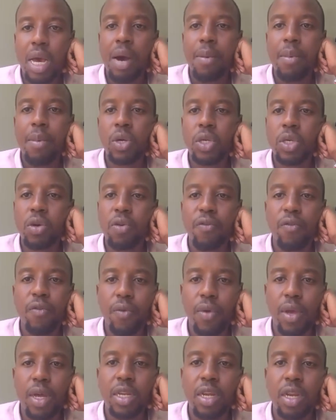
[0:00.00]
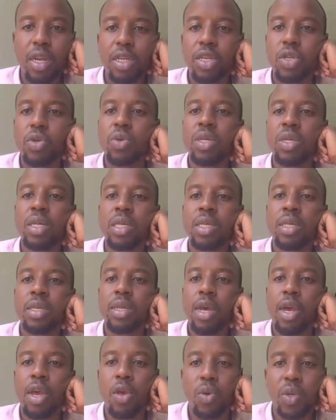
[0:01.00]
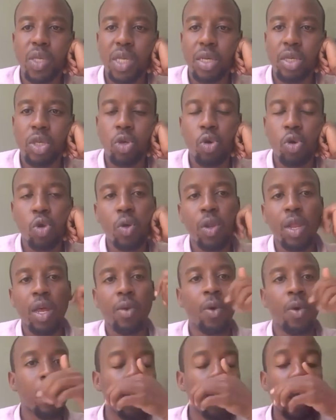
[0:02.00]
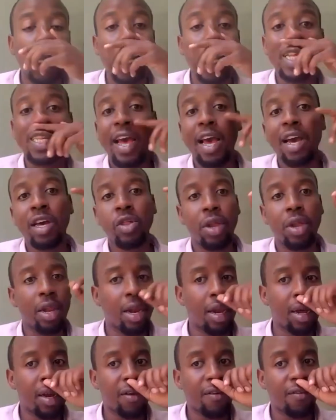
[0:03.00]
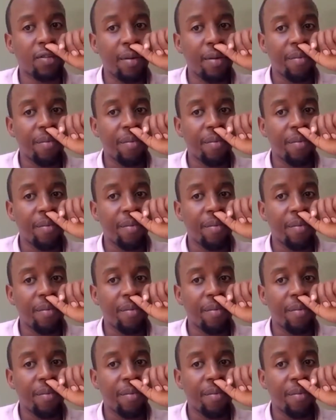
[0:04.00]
amount of internet users using social. And one of the things I actually learned